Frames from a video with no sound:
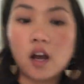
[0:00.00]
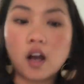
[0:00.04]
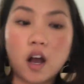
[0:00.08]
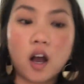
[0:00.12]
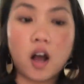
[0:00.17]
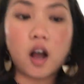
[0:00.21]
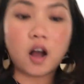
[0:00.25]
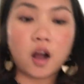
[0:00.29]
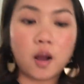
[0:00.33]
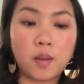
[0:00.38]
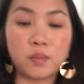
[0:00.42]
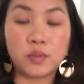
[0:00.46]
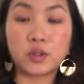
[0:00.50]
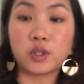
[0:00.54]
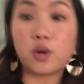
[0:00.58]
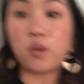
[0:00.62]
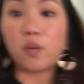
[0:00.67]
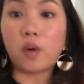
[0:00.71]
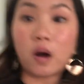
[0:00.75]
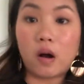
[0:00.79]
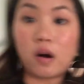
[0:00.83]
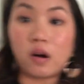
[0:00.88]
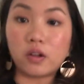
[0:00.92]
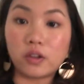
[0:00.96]
Um, so
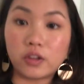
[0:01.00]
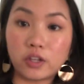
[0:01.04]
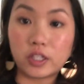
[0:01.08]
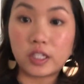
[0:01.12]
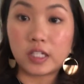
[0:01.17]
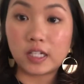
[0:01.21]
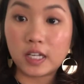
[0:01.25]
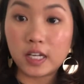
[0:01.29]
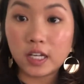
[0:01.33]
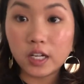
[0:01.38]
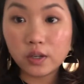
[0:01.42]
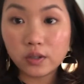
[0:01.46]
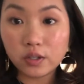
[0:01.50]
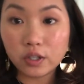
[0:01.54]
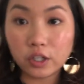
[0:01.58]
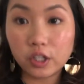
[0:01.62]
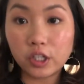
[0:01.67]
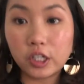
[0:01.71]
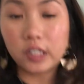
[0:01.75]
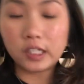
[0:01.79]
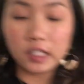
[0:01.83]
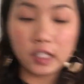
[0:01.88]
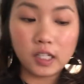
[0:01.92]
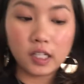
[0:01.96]
while the taquitos are
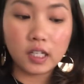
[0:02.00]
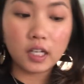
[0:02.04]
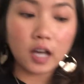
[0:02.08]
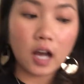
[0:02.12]
cooking,